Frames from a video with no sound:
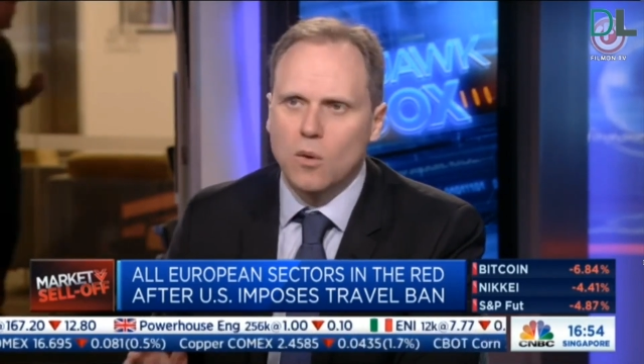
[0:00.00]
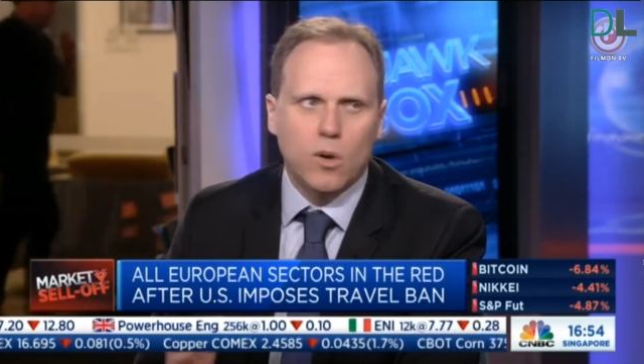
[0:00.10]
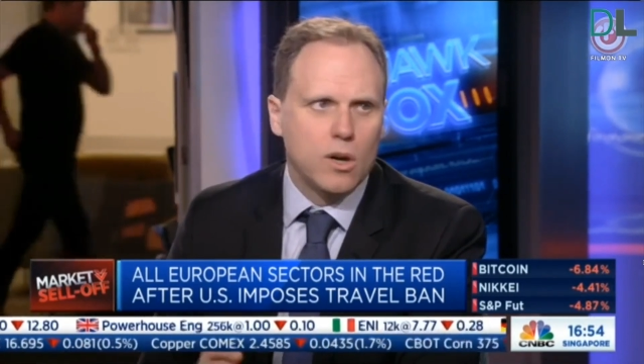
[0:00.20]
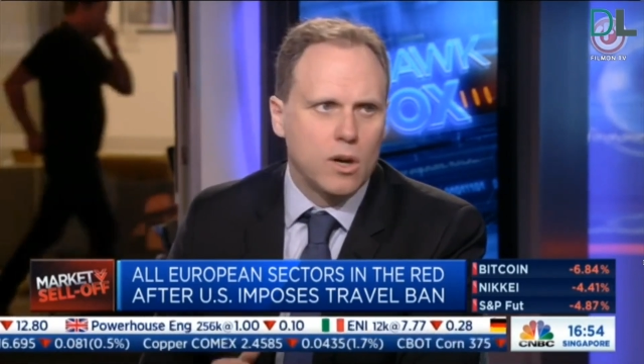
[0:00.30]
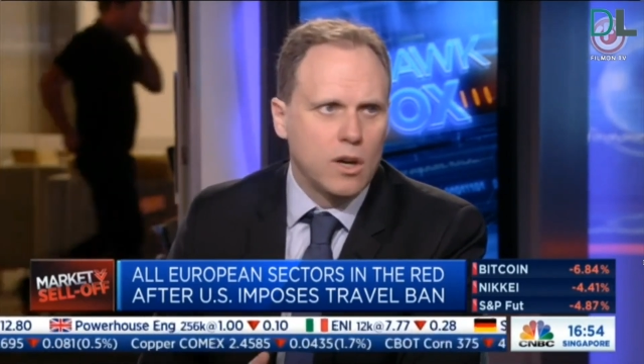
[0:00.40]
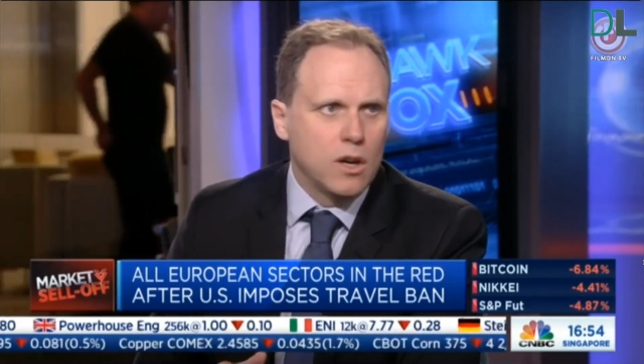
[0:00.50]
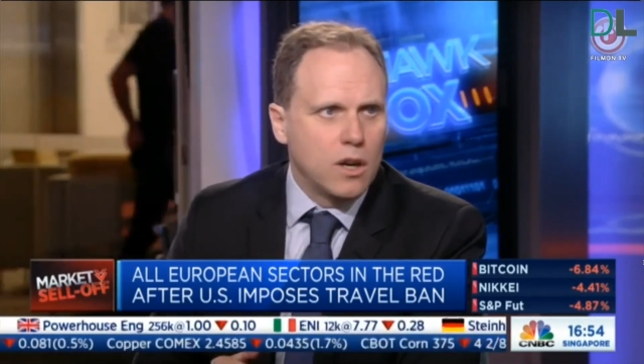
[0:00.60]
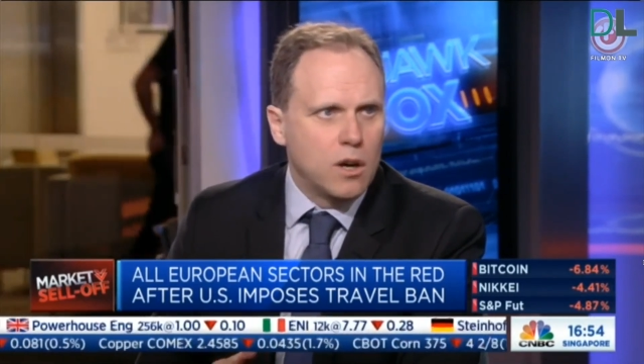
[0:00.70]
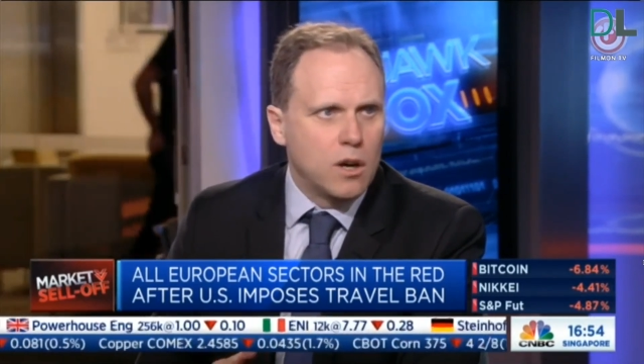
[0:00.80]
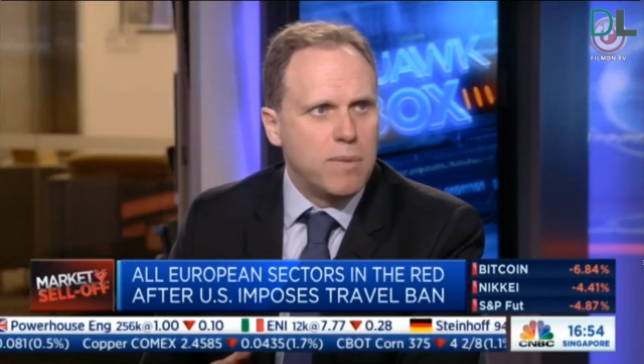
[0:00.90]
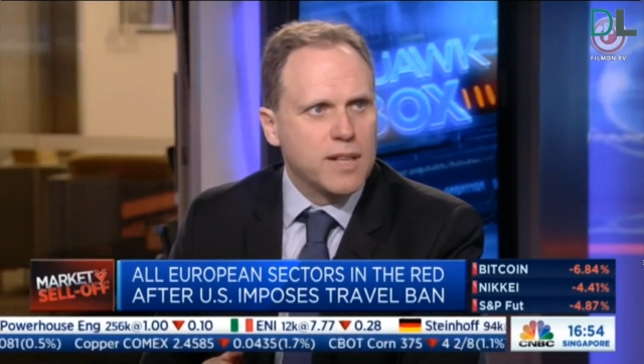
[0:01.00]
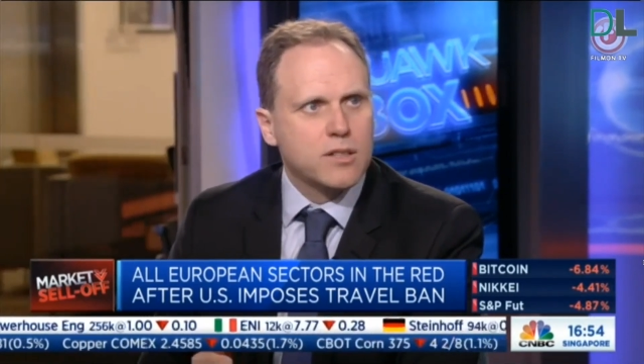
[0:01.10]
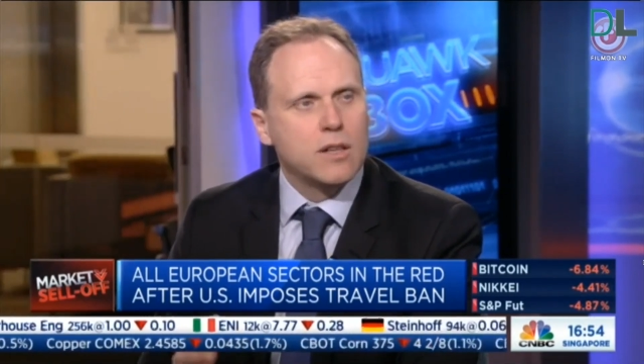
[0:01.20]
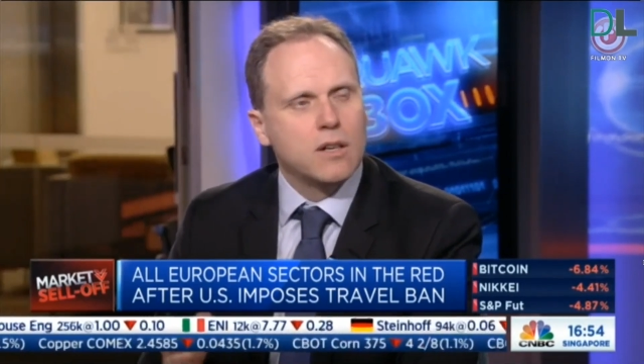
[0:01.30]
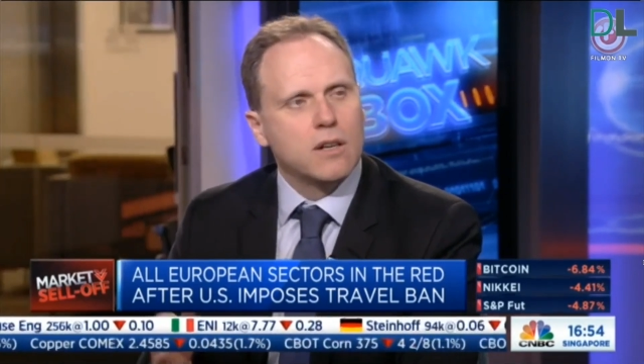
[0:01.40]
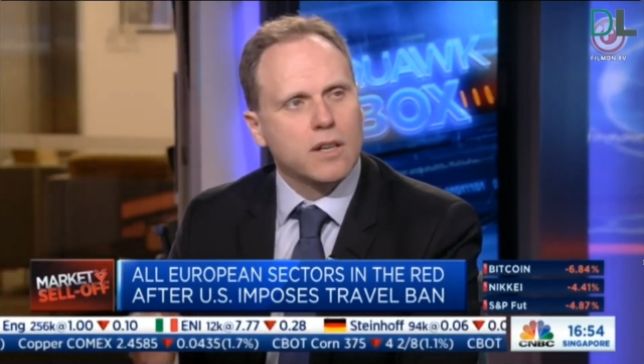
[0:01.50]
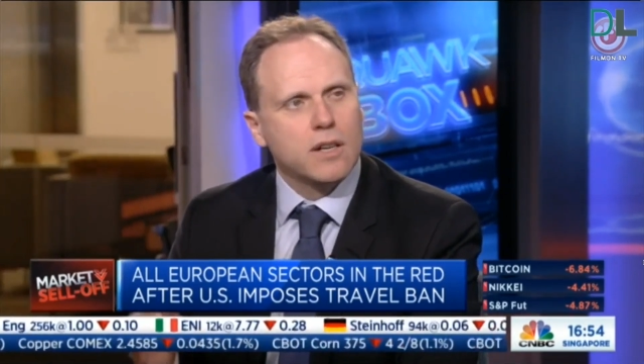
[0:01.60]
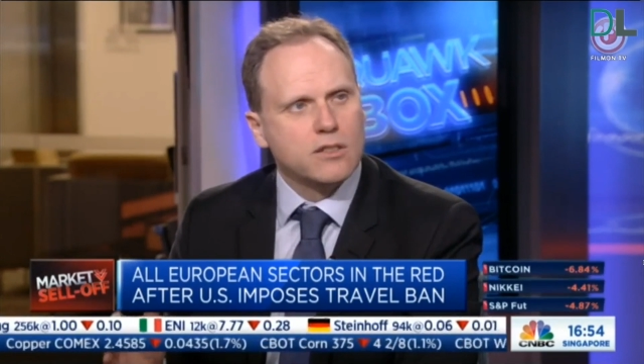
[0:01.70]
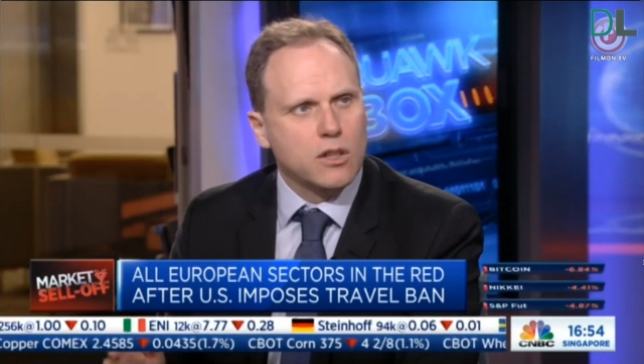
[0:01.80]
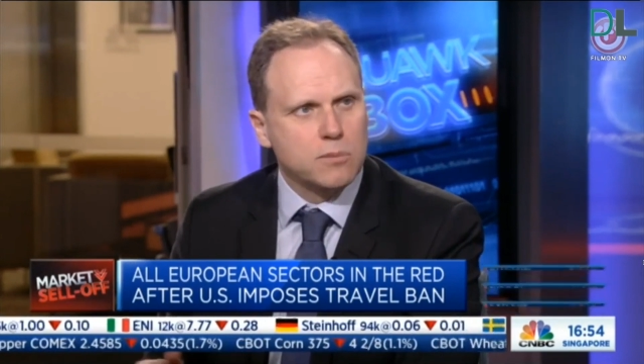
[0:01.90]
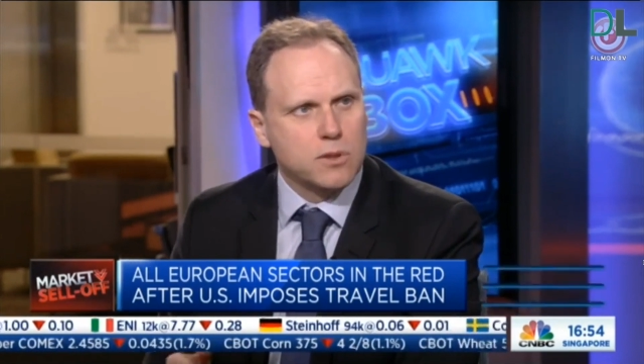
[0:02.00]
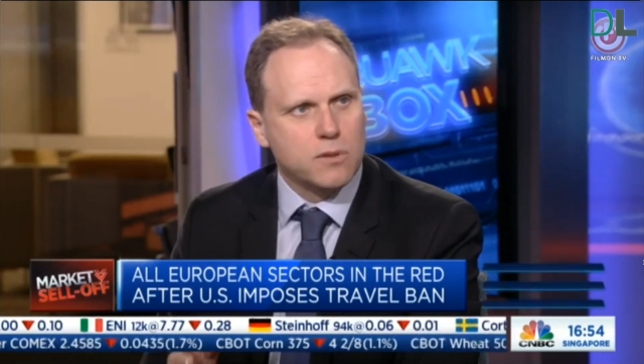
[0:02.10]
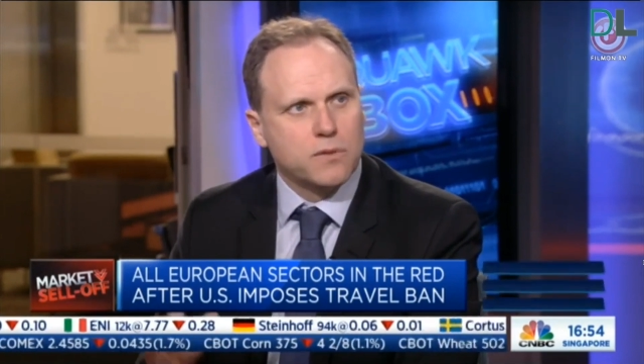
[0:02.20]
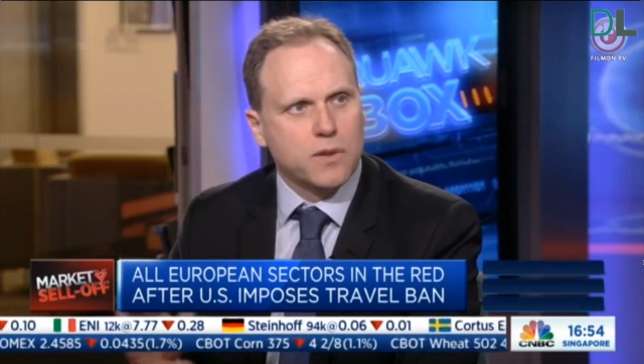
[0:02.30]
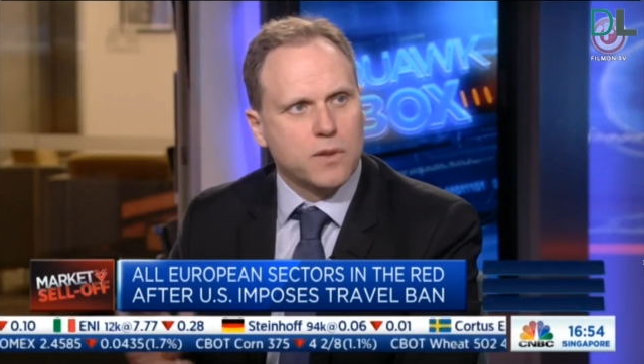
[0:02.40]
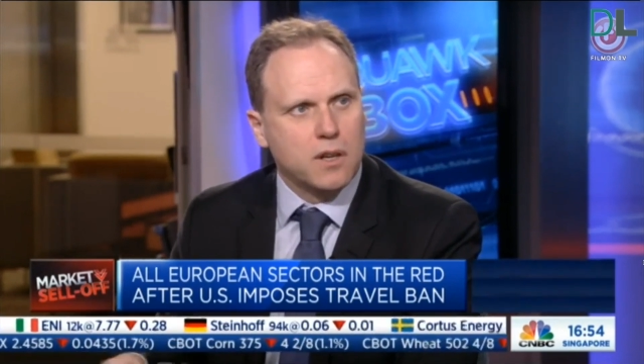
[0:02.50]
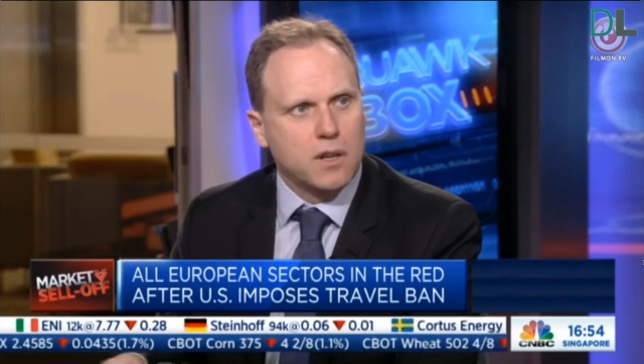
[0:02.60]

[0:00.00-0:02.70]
were better in terms of